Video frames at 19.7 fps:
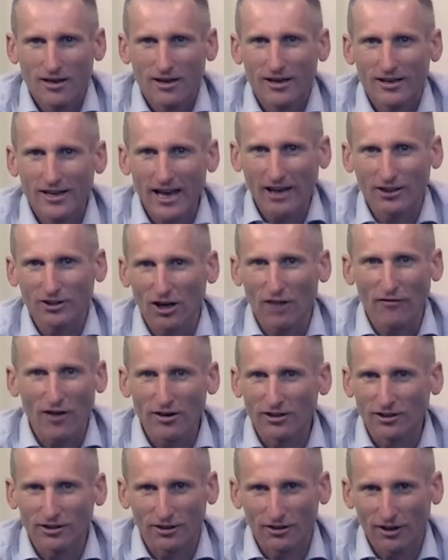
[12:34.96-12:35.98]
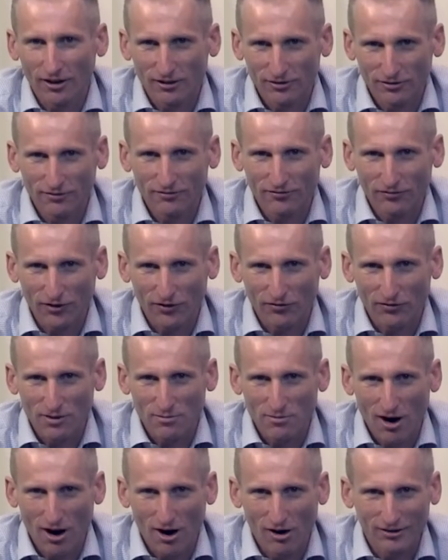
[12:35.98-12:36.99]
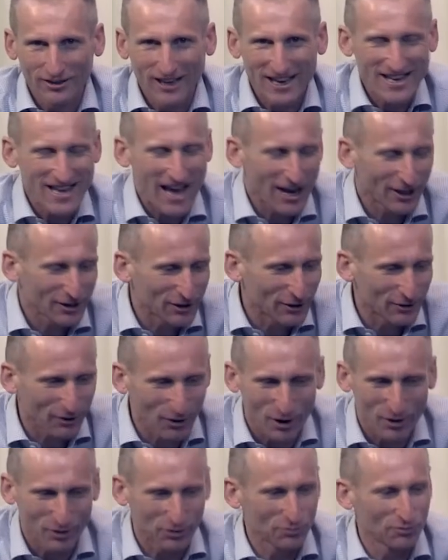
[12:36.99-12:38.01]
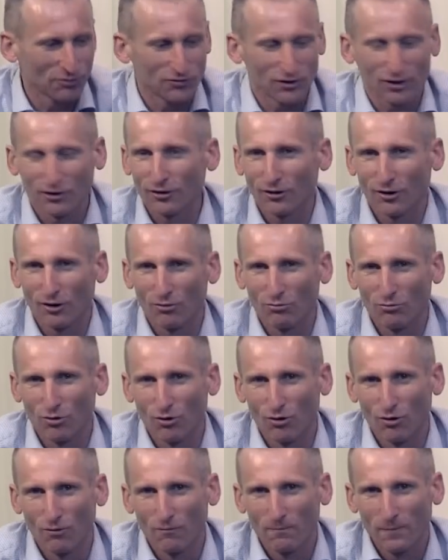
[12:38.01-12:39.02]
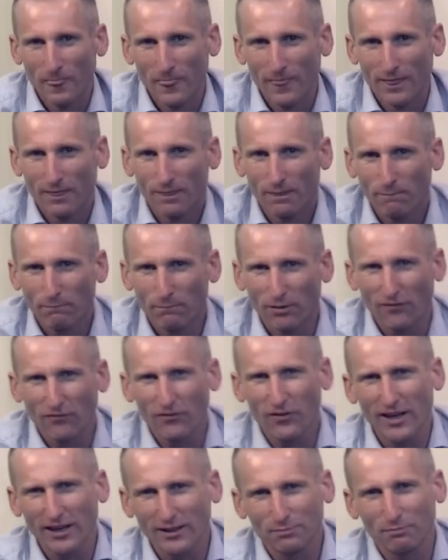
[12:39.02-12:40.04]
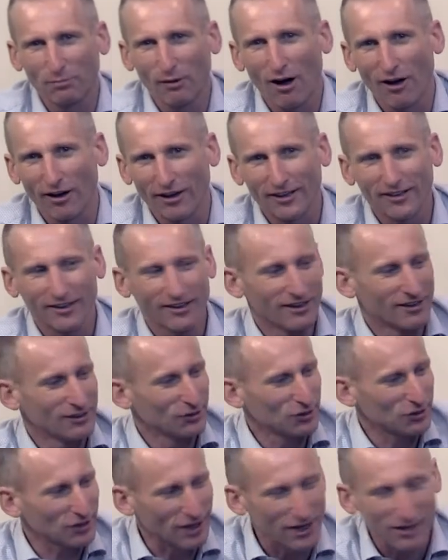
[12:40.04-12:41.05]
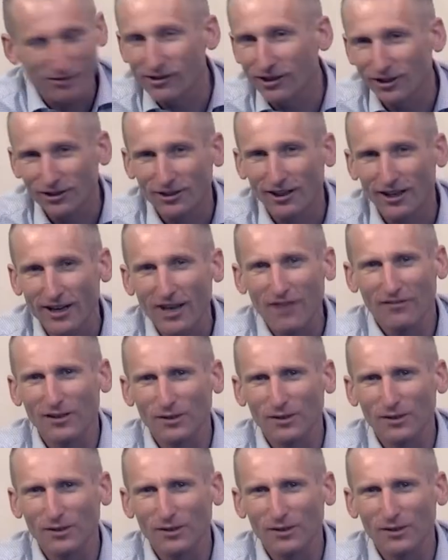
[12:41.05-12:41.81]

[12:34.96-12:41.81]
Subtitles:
yes, I've only done 150 miles. Yes, I'd like to have done a lot more. But this bike seriously